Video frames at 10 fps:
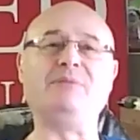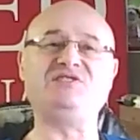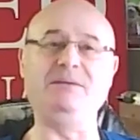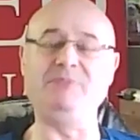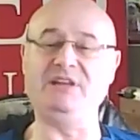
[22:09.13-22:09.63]

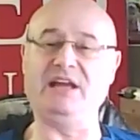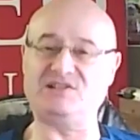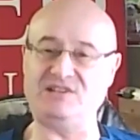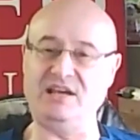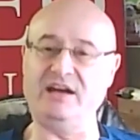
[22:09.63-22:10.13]
see me
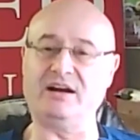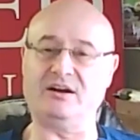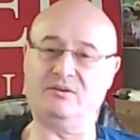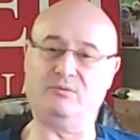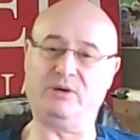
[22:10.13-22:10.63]
next
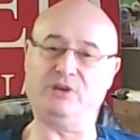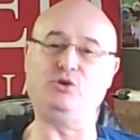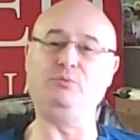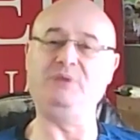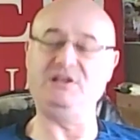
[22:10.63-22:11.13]
year. We're
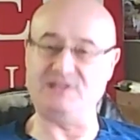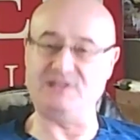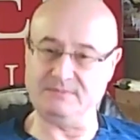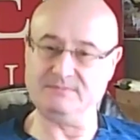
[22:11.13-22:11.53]
too busy.